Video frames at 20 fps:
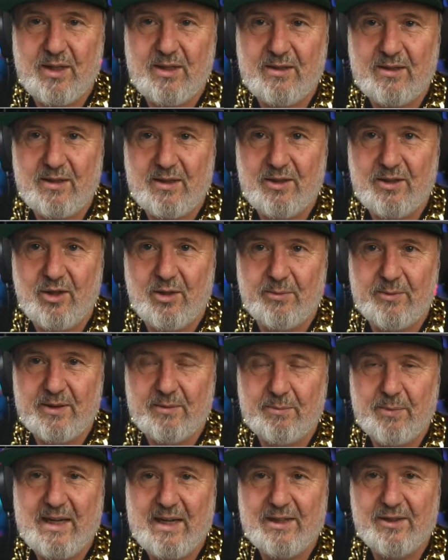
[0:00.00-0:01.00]
in
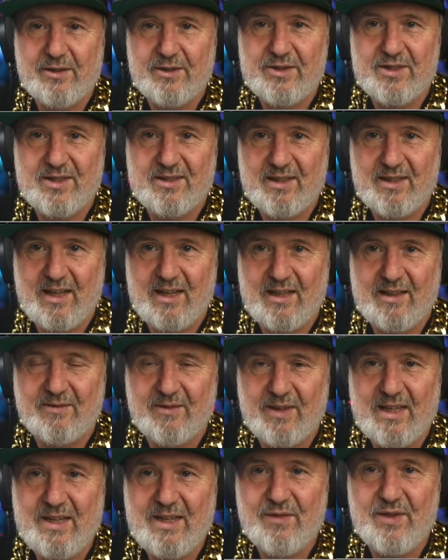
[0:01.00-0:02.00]
common parlance,
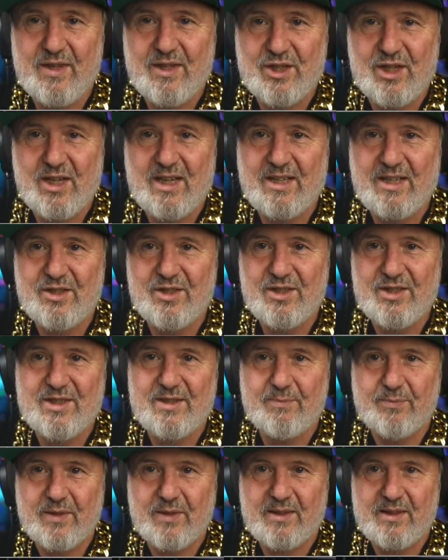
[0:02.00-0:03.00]
EV
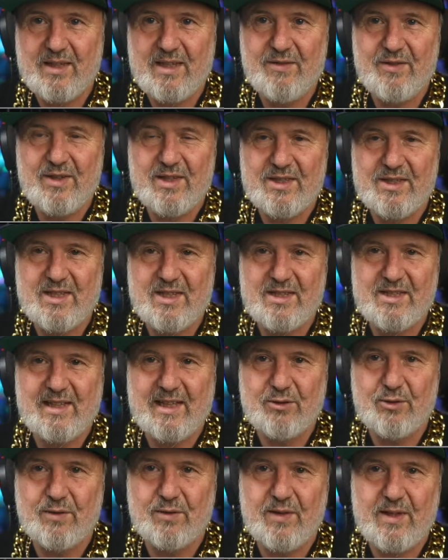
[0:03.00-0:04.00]
chargers. EVSE is
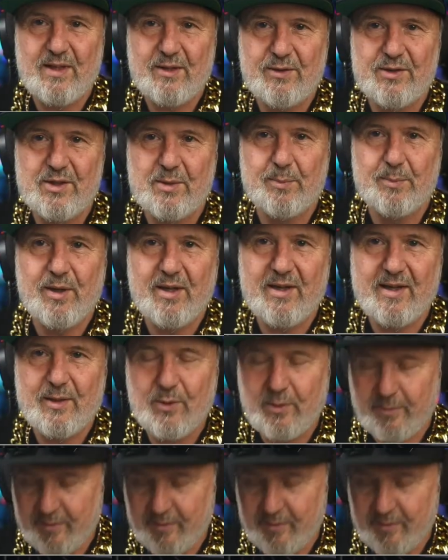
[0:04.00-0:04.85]
electric vehicle supply